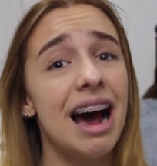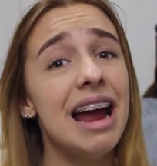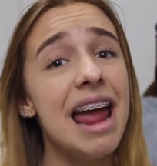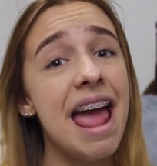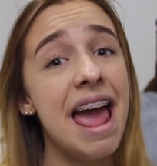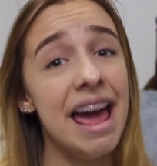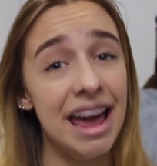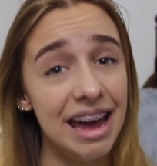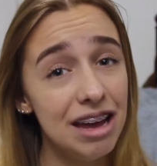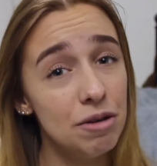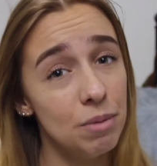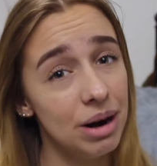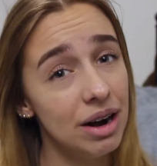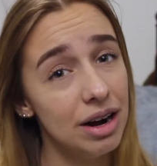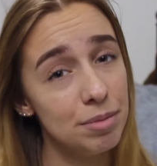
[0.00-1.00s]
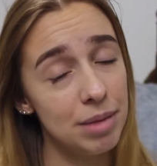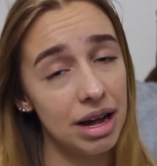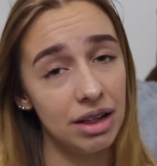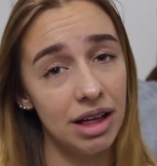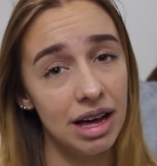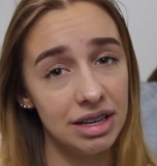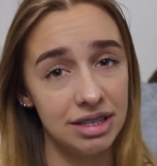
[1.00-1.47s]
I hate wearing my
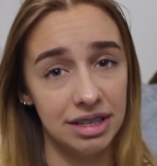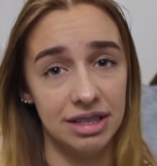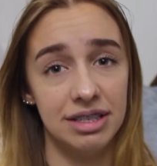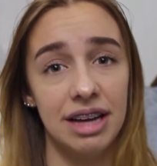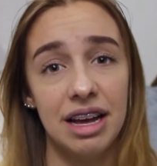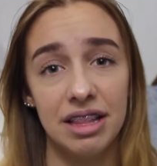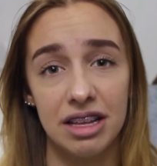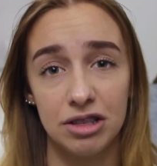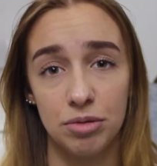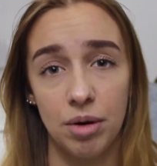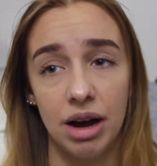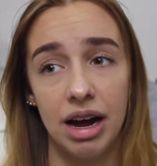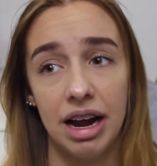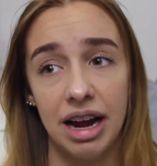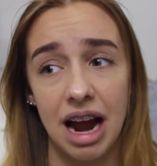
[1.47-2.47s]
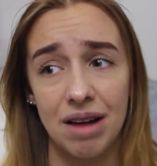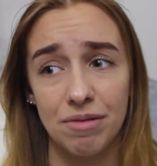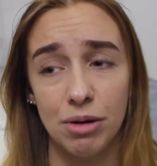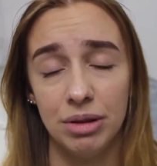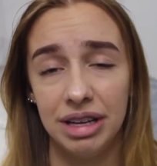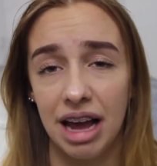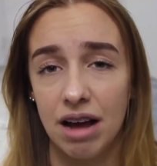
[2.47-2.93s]
glasses and that's why I've
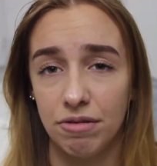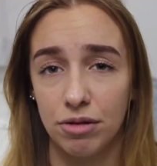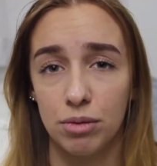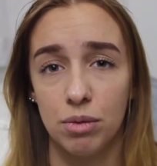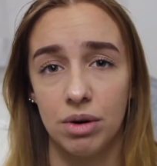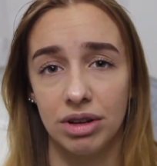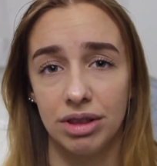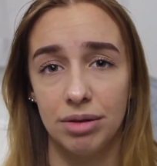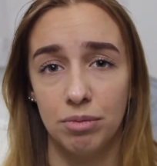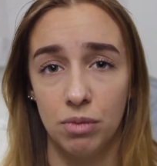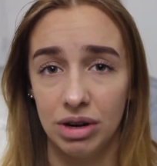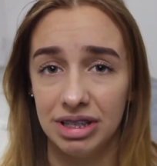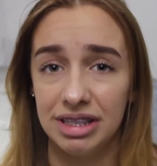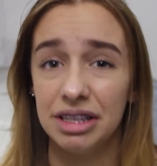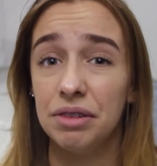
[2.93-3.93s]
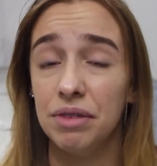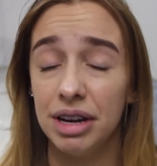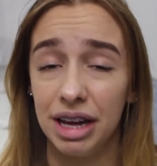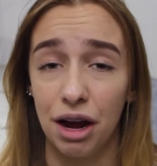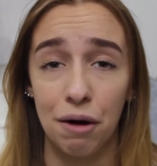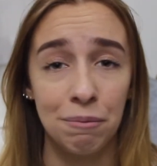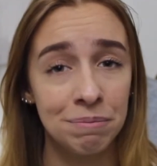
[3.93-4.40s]
only ever worn them once in a
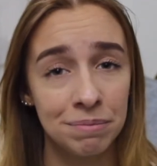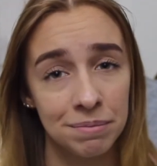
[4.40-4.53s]
video.